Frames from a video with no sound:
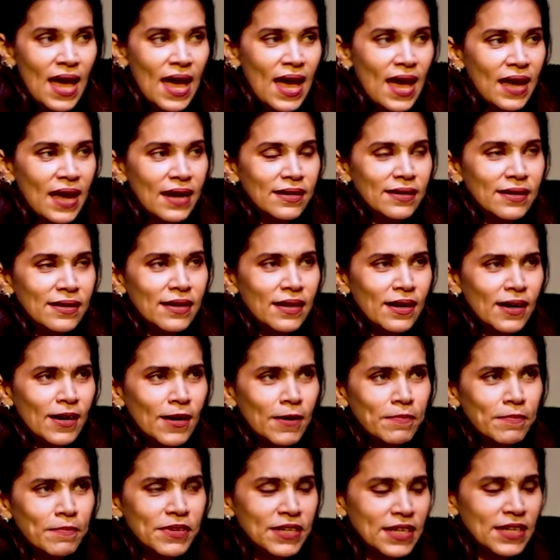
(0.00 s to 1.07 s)
and
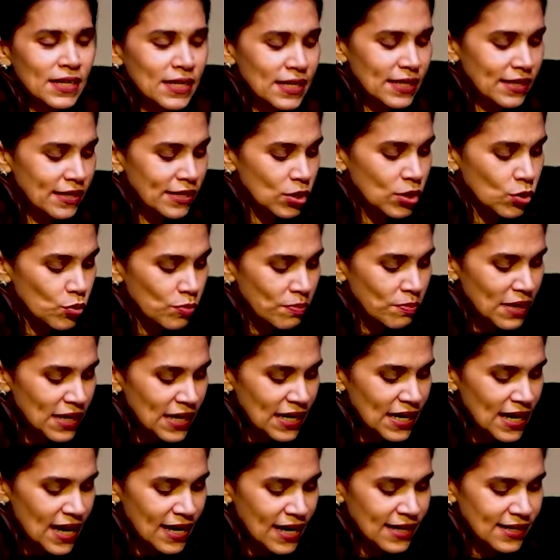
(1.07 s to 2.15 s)
really
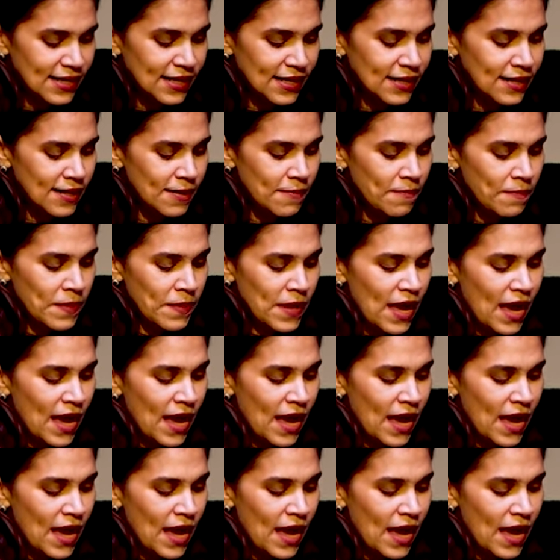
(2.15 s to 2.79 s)
humiliated.